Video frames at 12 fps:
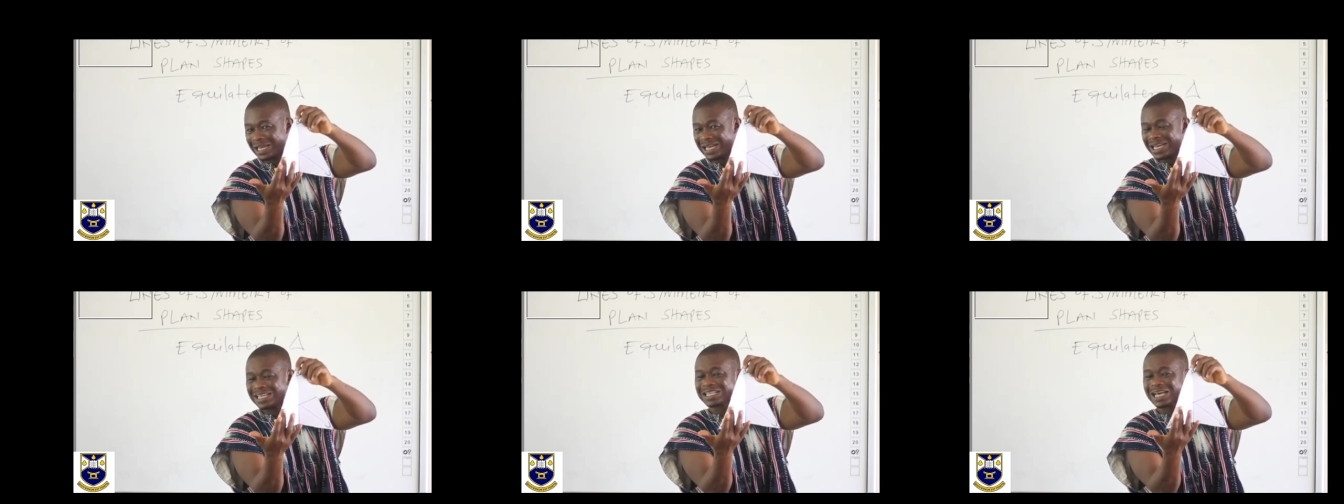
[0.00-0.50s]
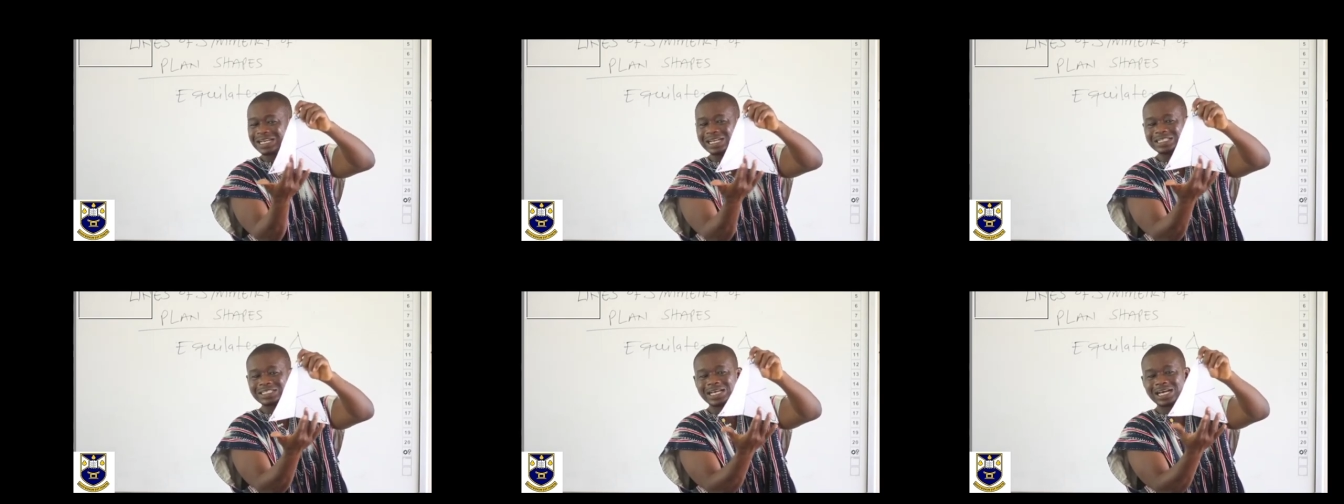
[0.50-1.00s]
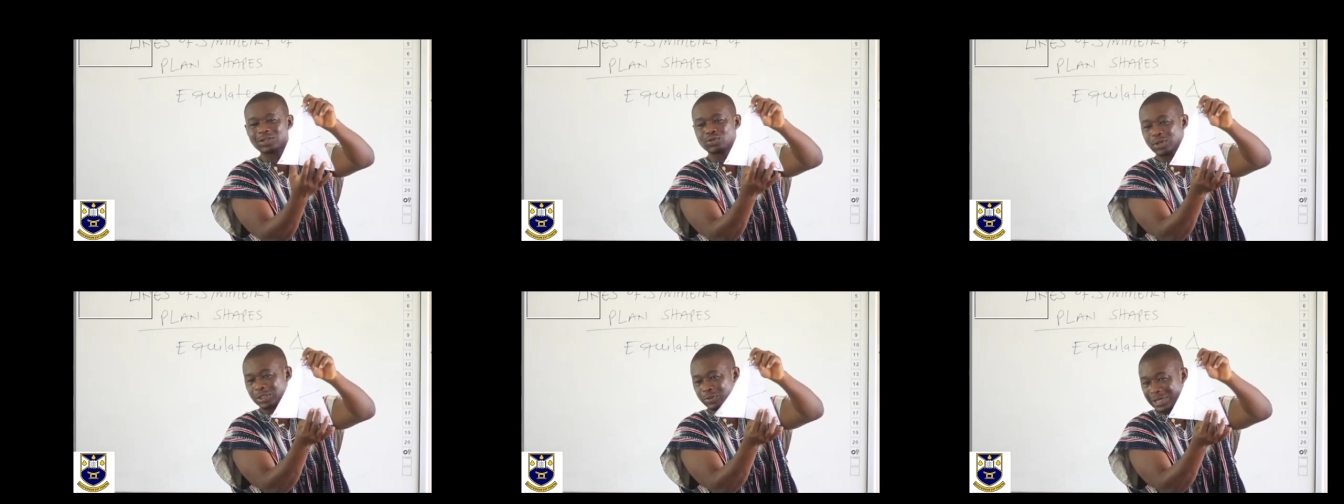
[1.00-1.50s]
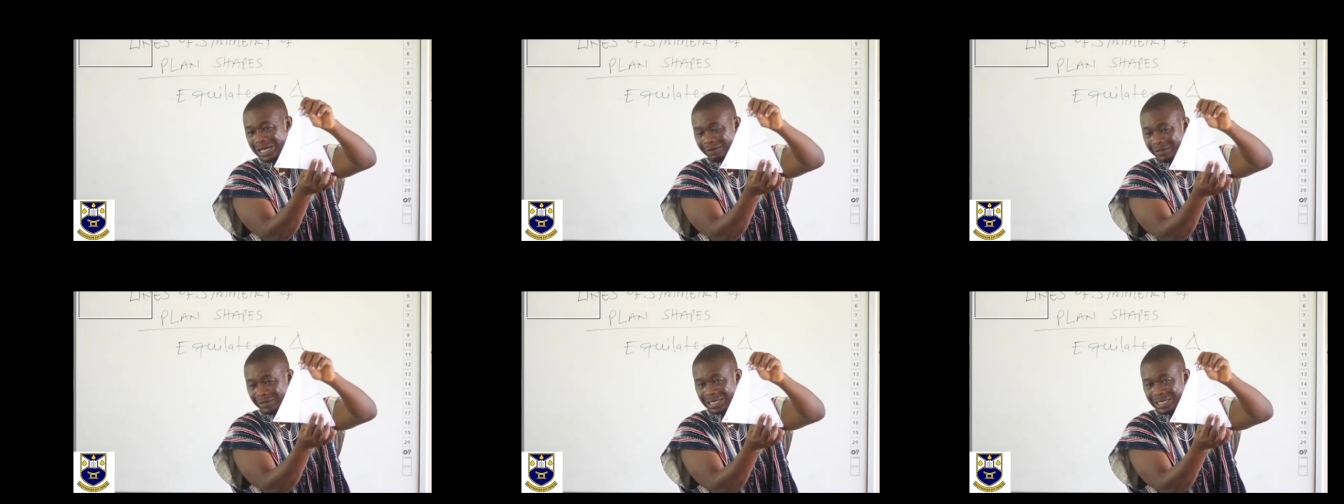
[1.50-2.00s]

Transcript: is identical to what we have here.